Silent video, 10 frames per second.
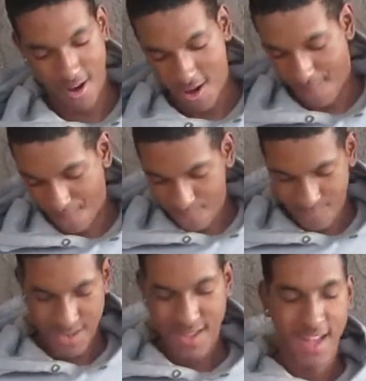heart.
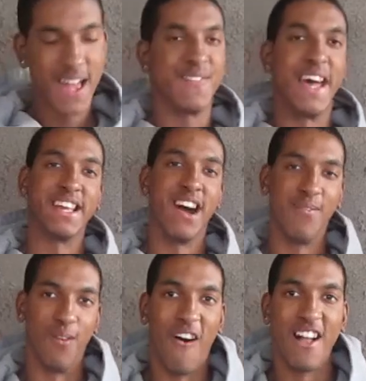Thank y'all
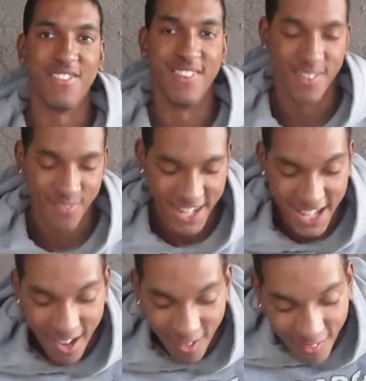for watching this
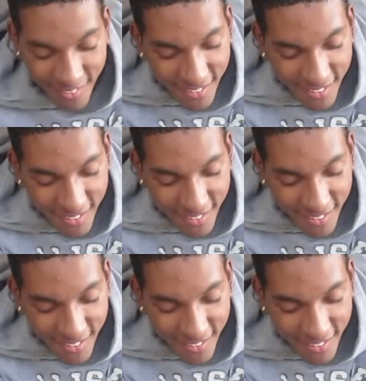video.